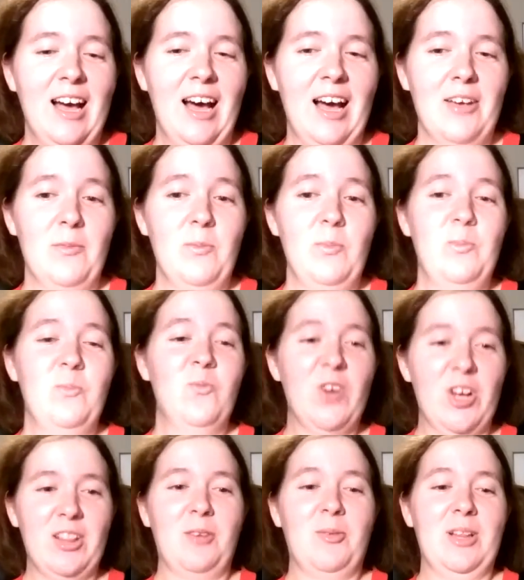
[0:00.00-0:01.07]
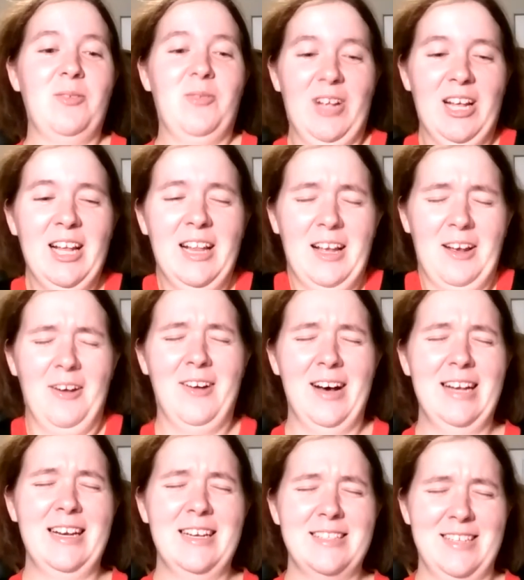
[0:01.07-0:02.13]
I really, really, really
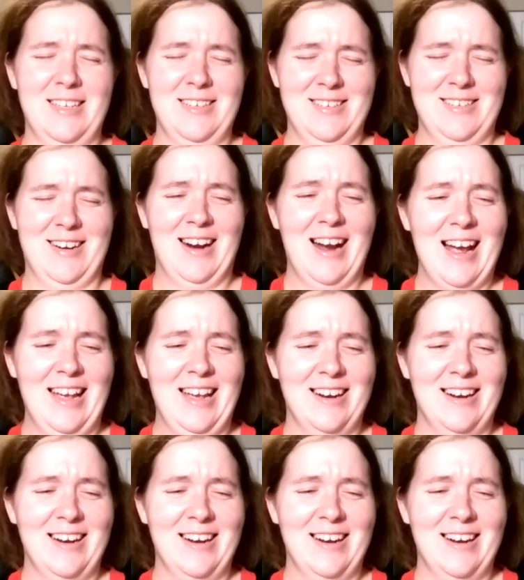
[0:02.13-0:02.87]
wanted to try